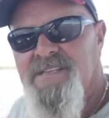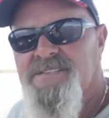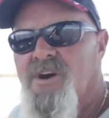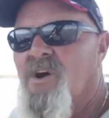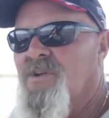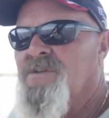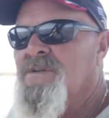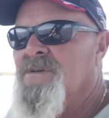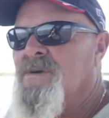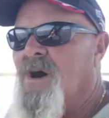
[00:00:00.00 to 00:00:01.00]
this on,
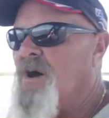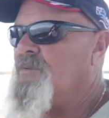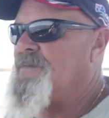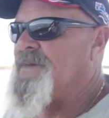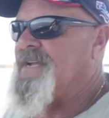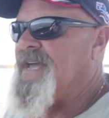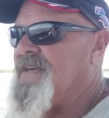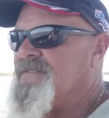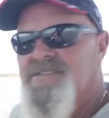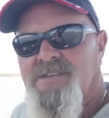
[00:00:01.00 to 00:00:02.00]
I would have been
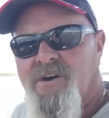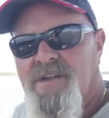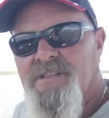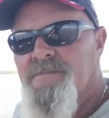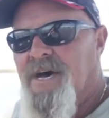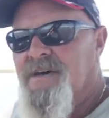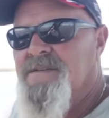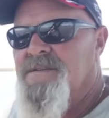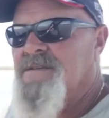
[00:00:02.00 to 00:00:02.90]
out the side of the boat,